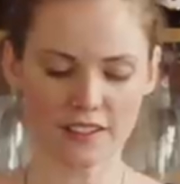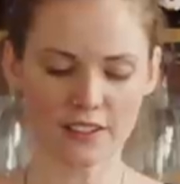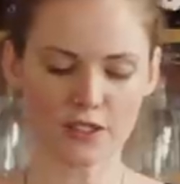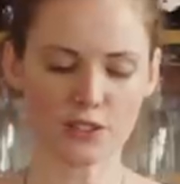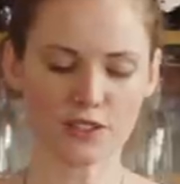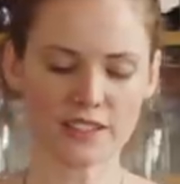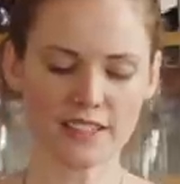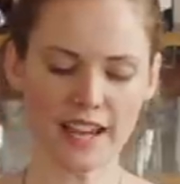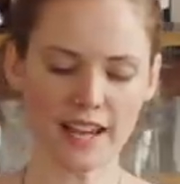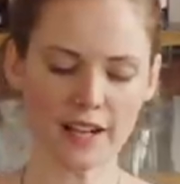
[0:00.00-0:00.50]
a
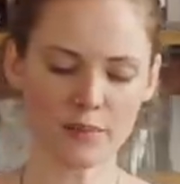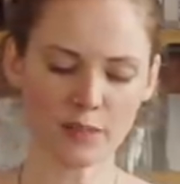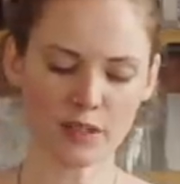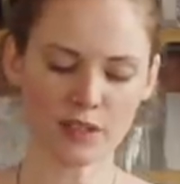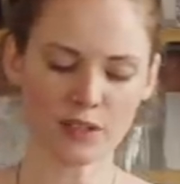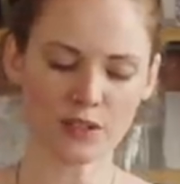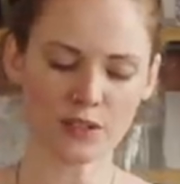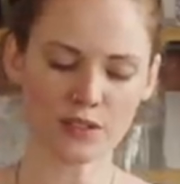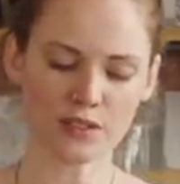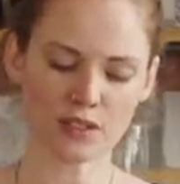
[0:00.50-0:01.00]
little 10
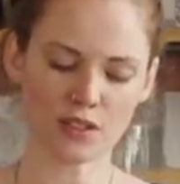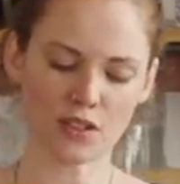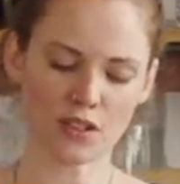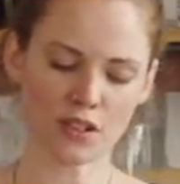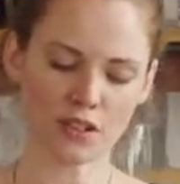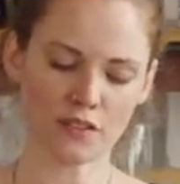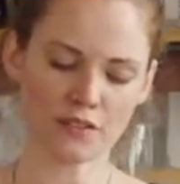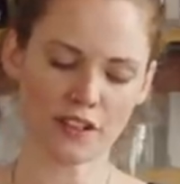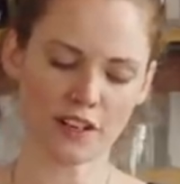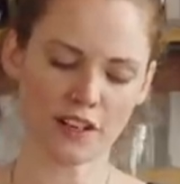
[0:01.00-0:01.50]
mils
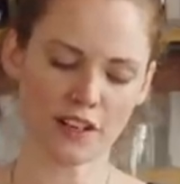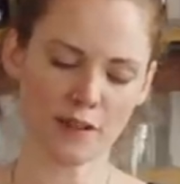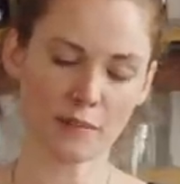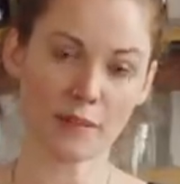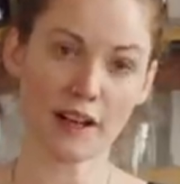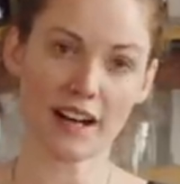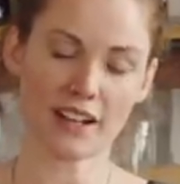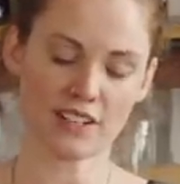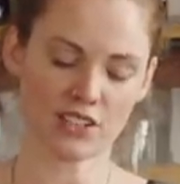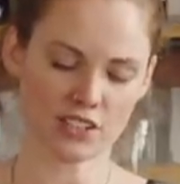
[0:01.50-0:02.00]
of our
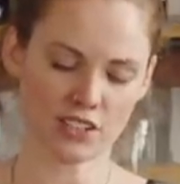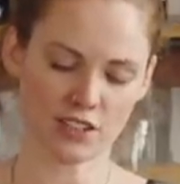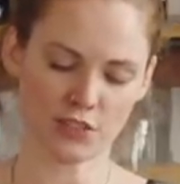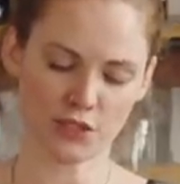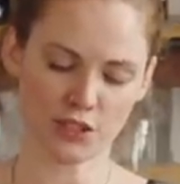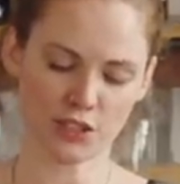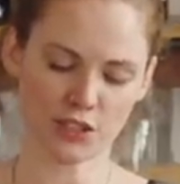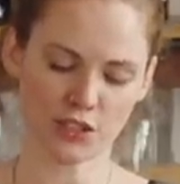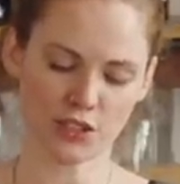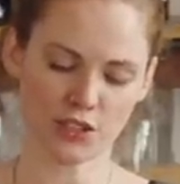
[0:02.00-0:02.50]
maraschino
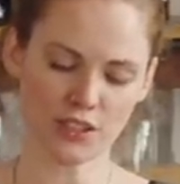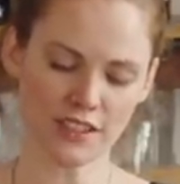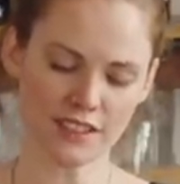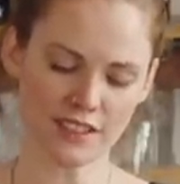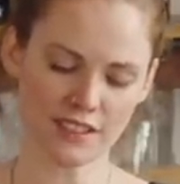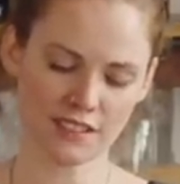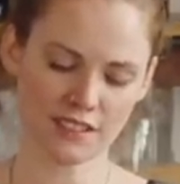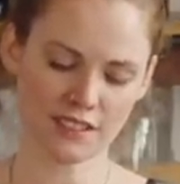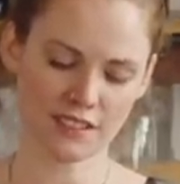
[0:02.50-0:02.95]
liqueur.